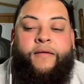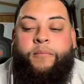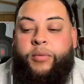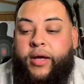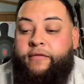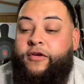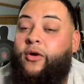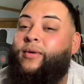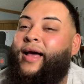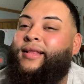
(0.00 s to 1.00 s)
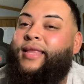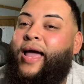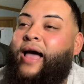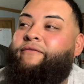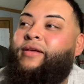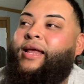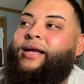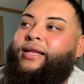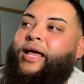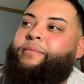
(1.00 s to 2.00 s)
But if you don't got that, I feel like
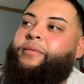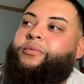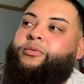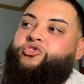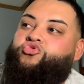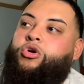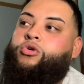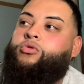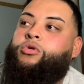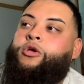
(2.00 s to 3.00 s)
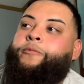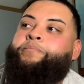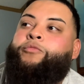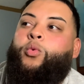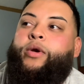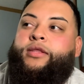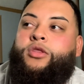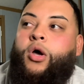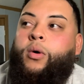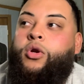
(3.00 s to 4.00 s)
a lot of people will struggle with
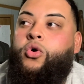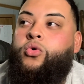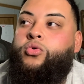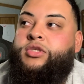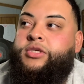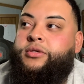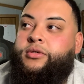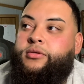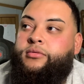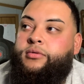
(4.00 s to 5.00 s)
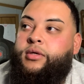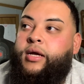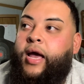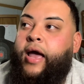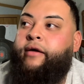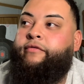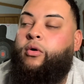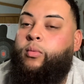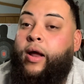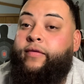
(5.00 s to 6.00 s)
knowing who to have
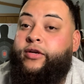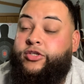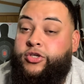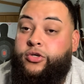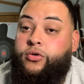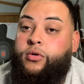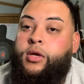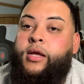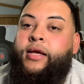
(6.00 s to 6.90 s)
around their circle.